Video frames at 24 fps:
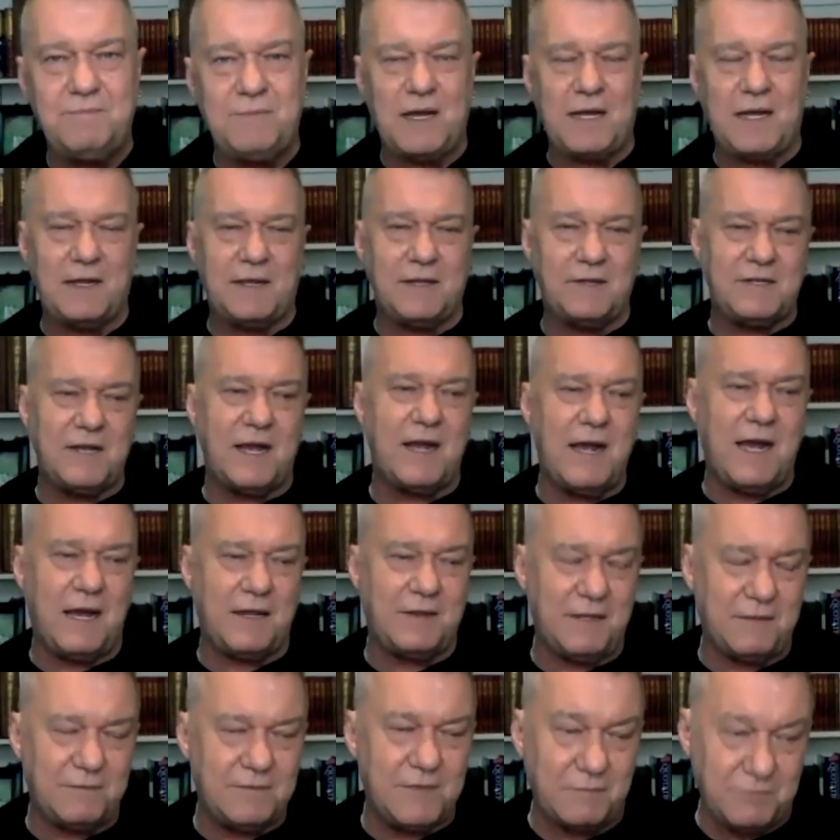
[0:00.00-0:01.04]
a guitar
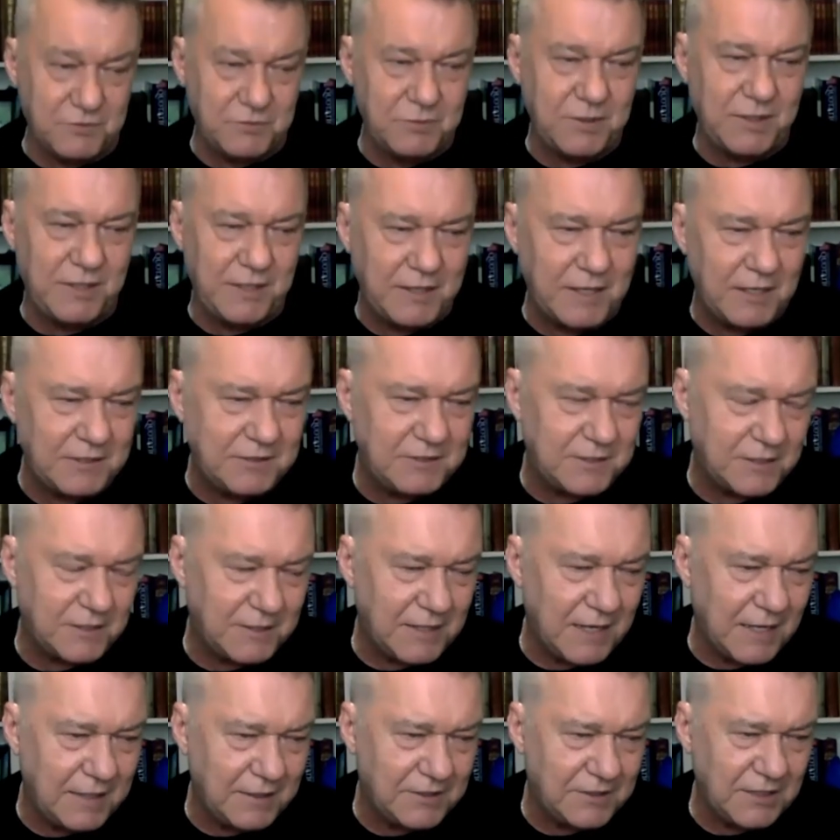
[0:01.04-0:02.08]
that was really nice
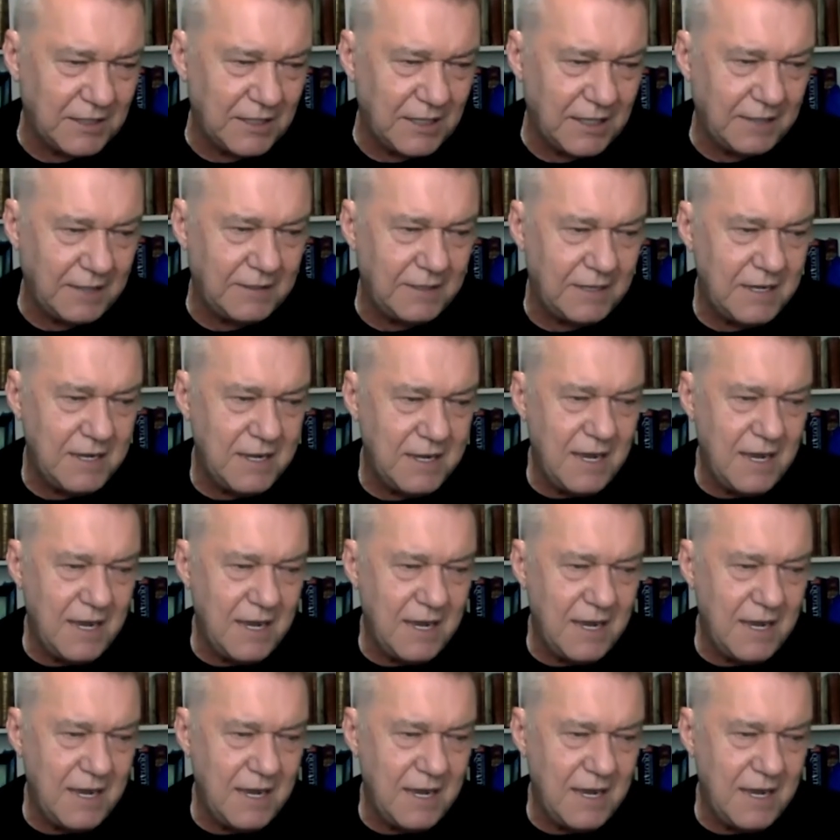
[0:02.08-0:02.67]
guitar that she liked.